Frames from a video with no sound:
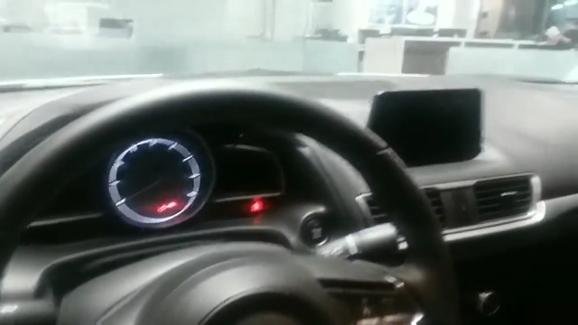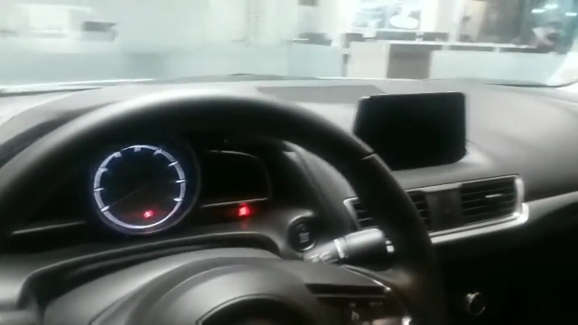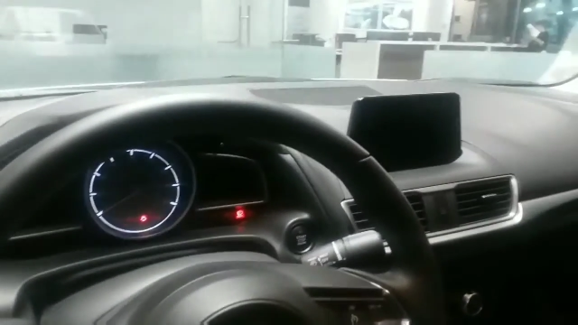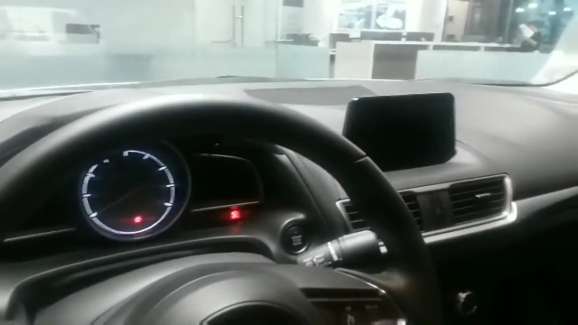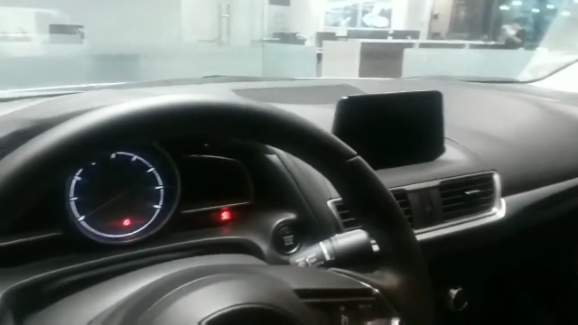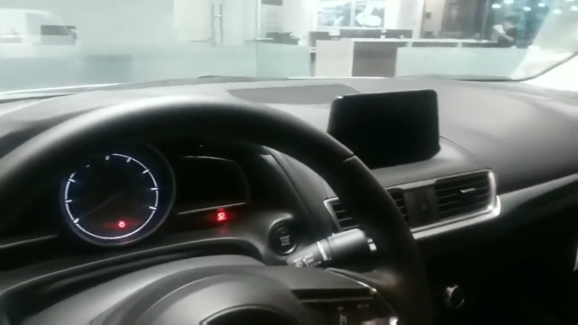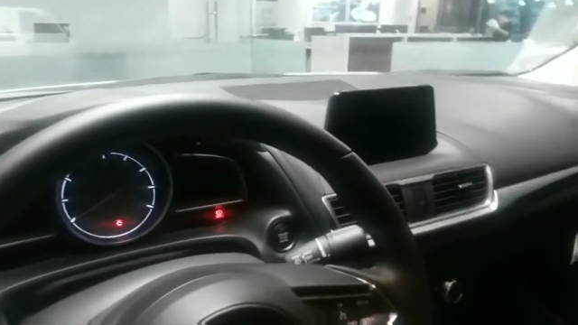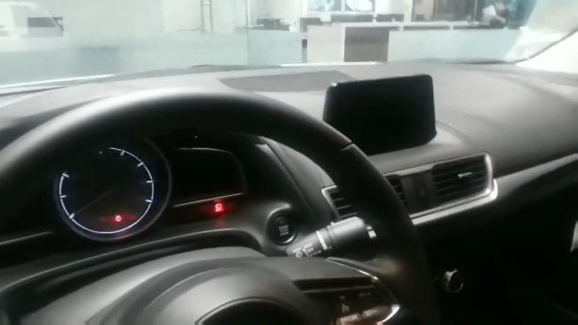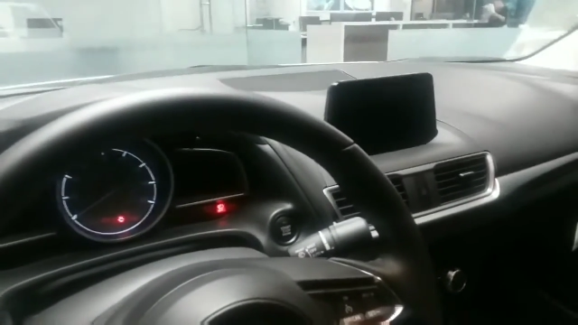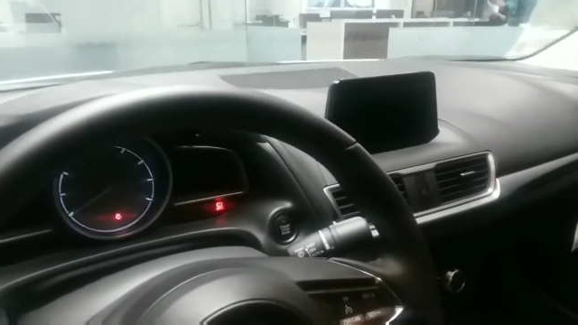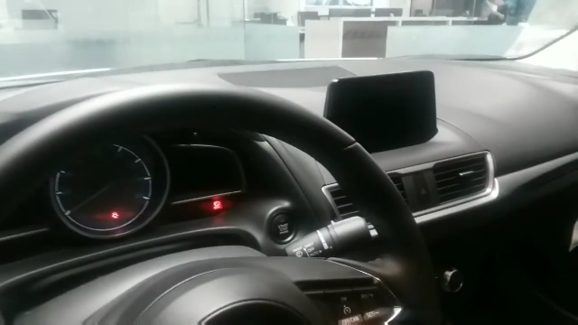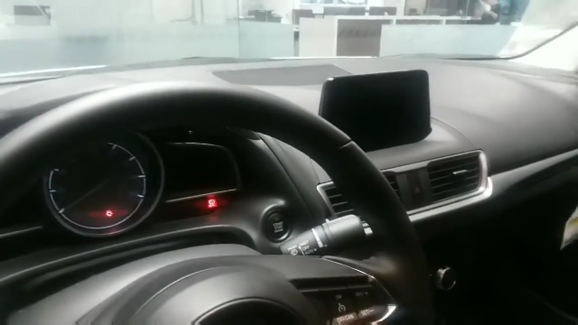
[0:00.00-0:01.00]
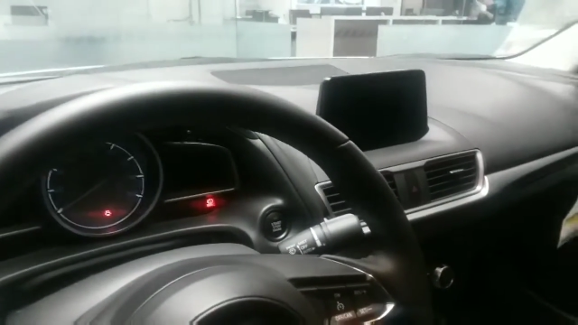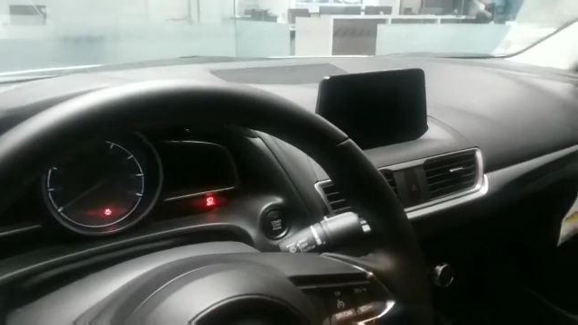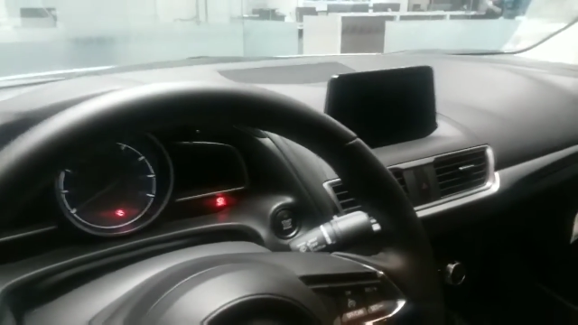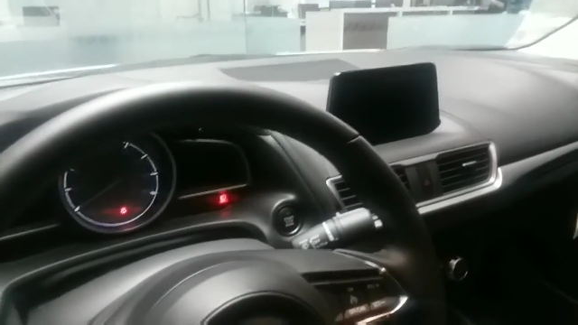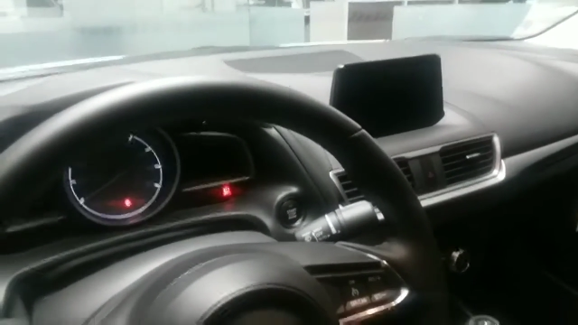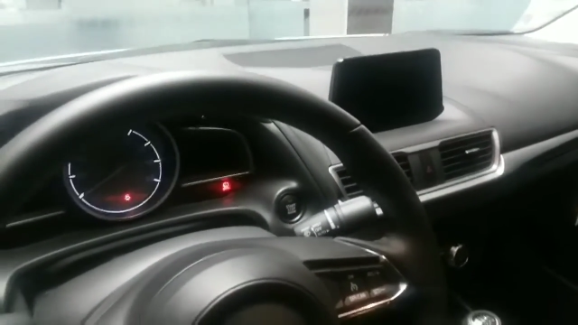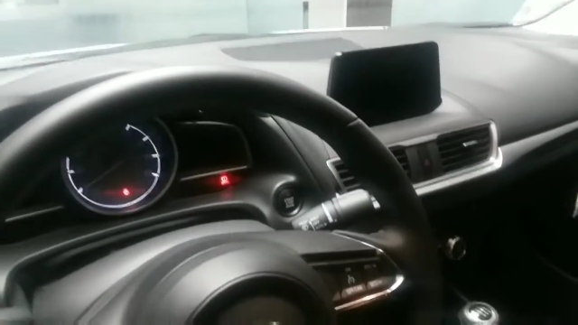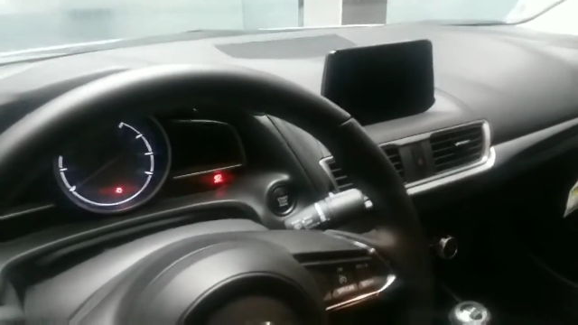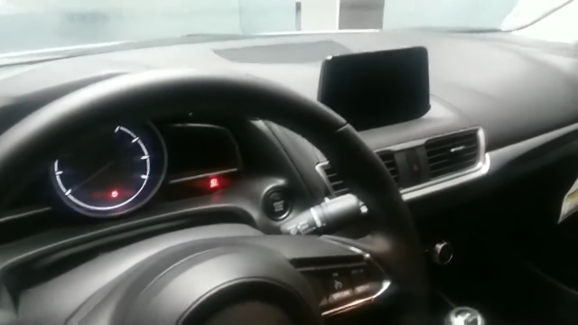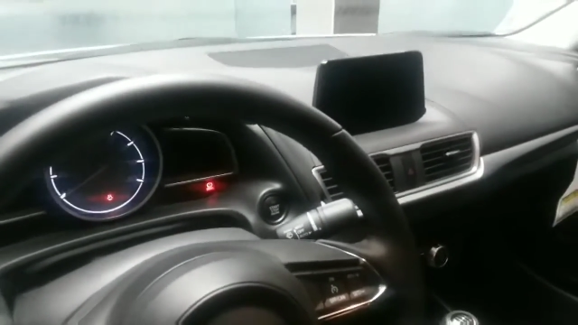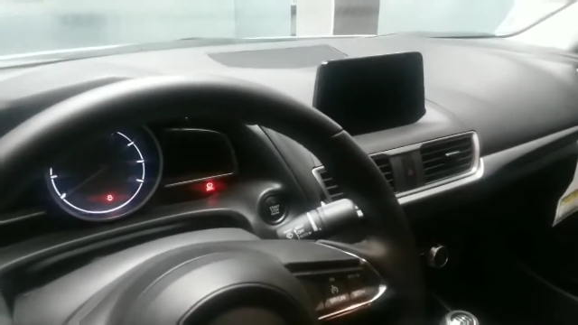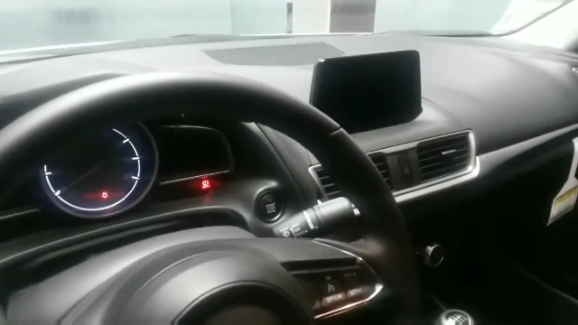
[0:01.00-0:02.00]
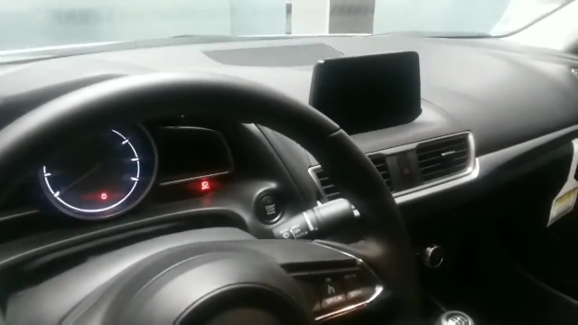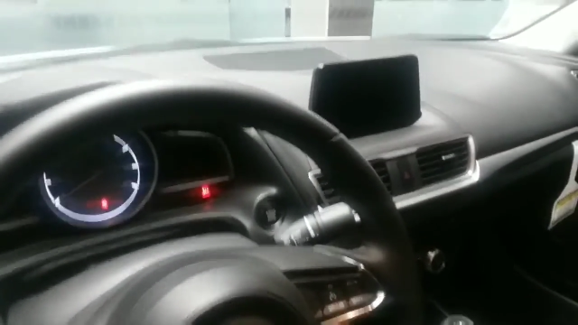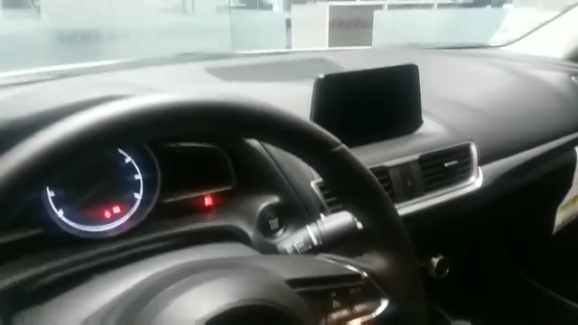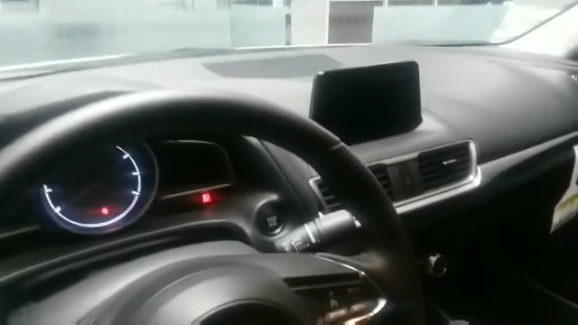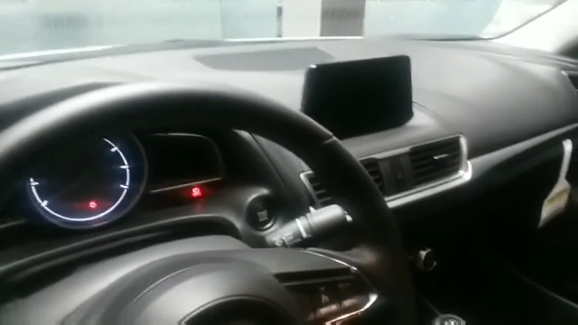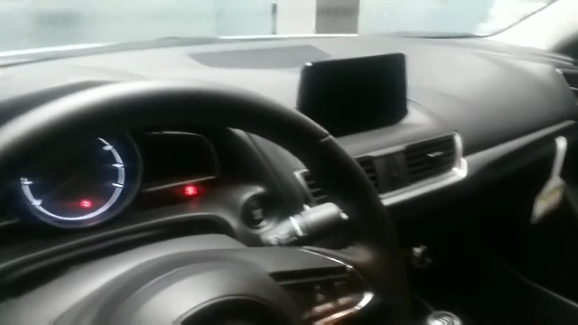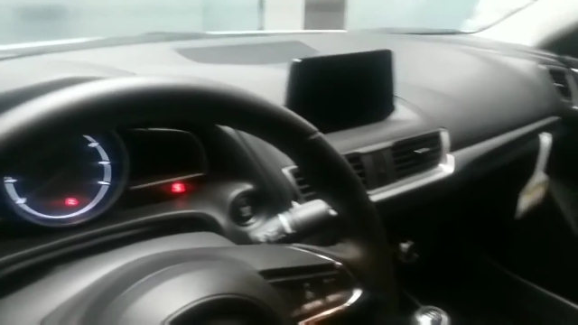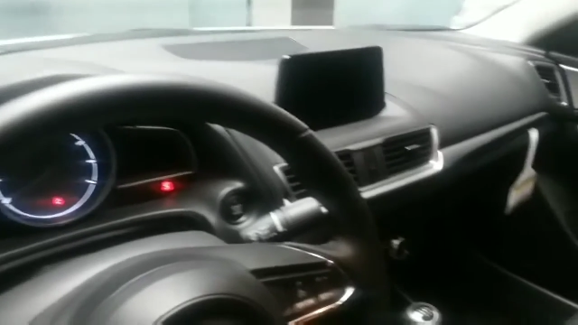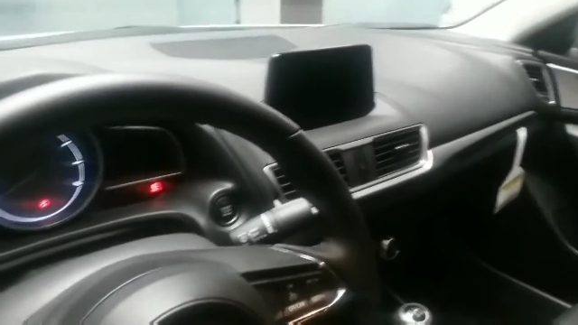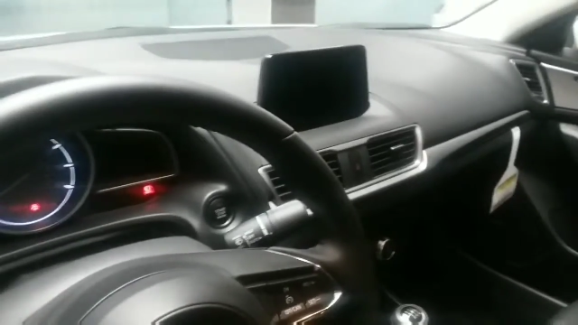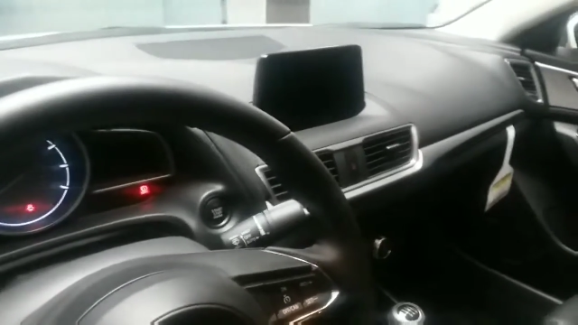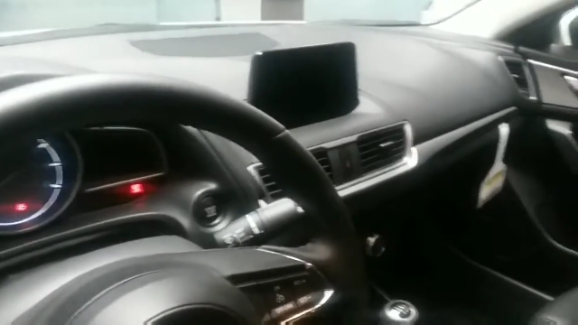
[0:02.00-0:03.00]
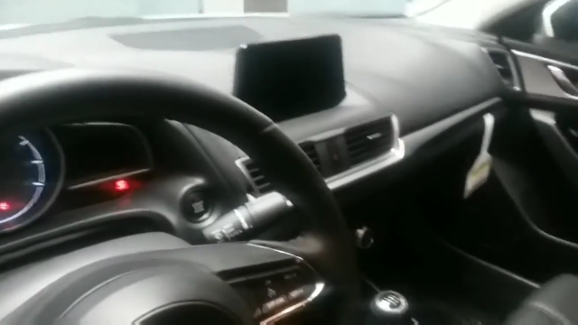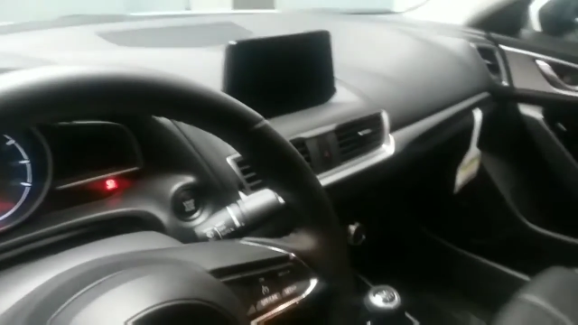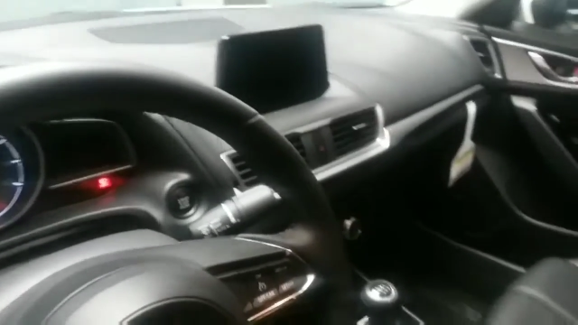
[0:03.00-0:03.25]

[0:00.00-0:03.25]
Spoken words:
(no speaker visible)